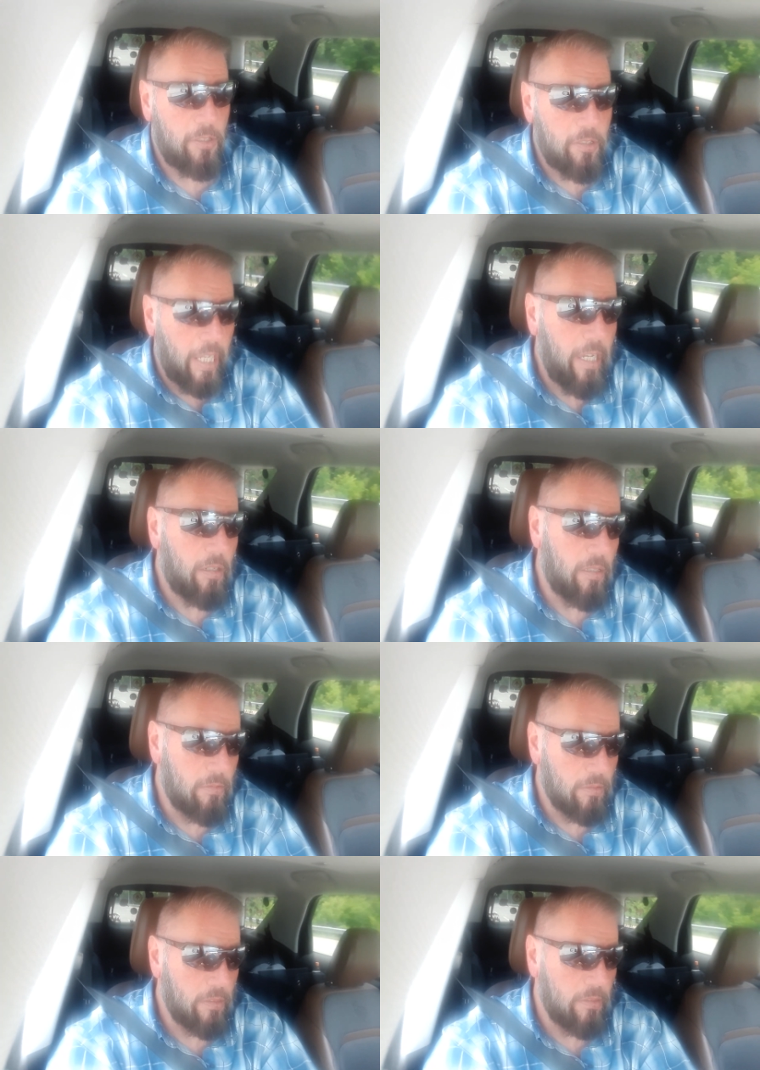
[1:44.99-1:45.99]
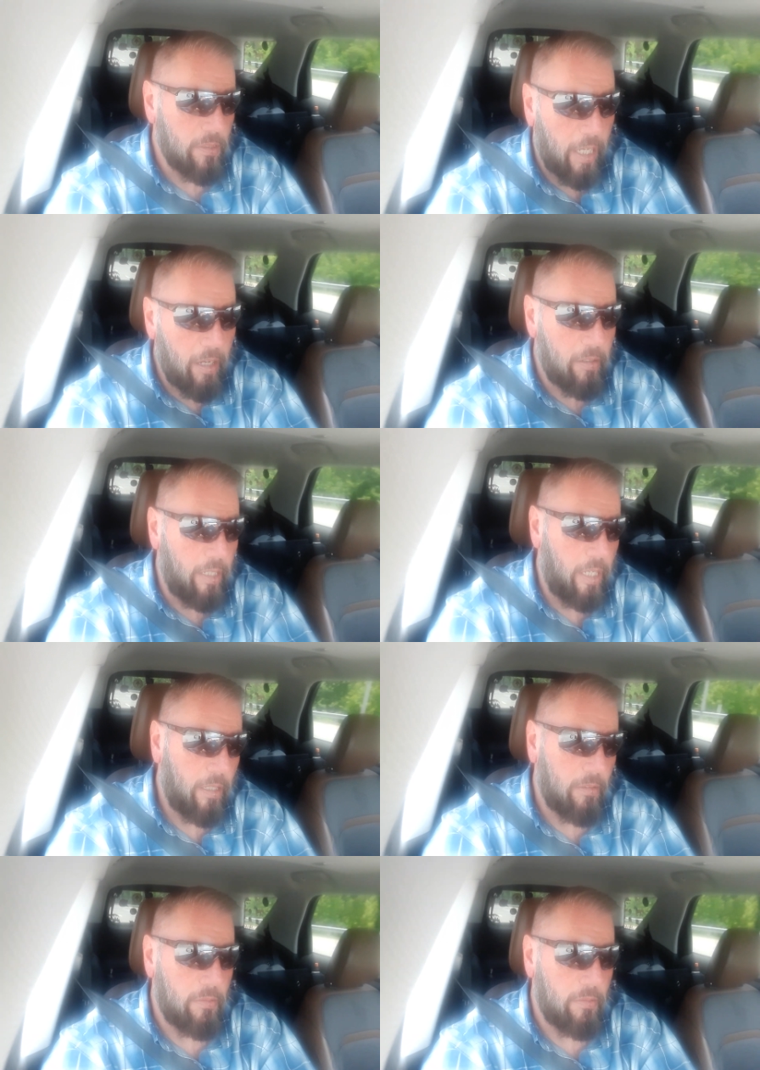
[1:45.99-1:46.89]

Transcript: you're now carrying,